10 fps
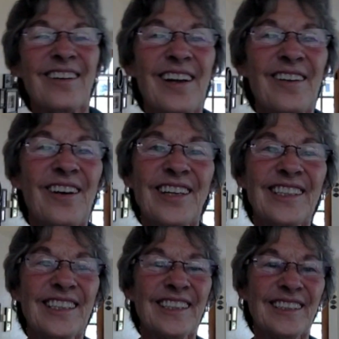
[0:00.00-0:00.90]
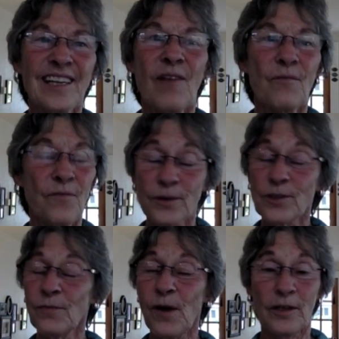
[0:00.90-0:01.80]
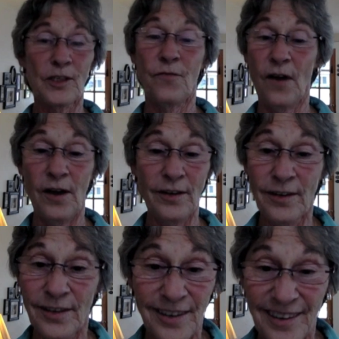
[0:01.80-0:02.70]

such a great question. First of all, it's fun.